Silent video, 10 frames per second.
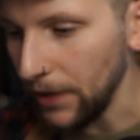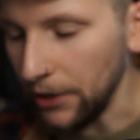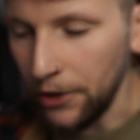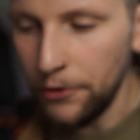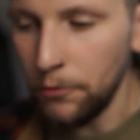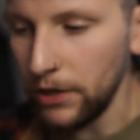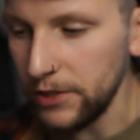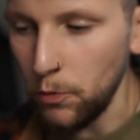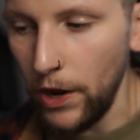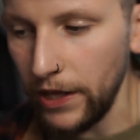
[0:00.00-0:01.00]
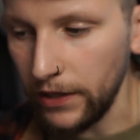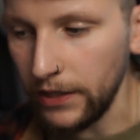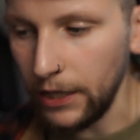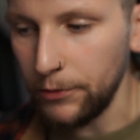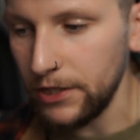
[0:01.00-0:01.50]
Another one is
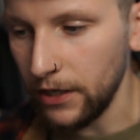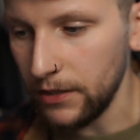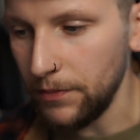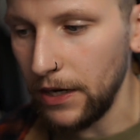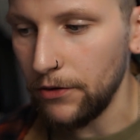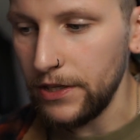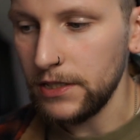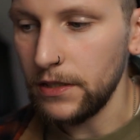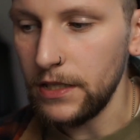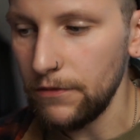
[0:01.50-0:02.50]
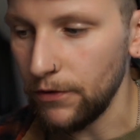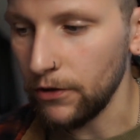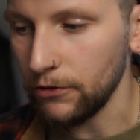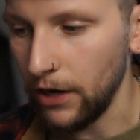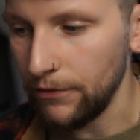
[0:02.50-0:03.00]
Wayland, like we talked about, is the
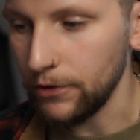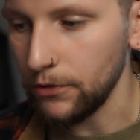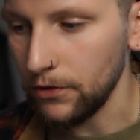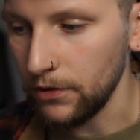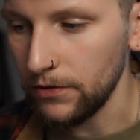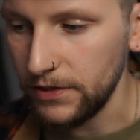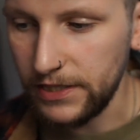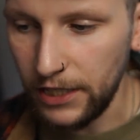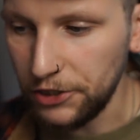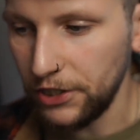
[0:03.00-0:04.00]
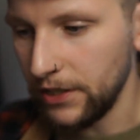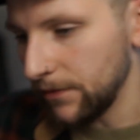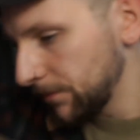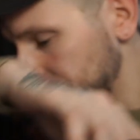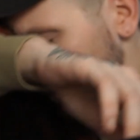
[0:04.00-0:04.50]
default graphical session.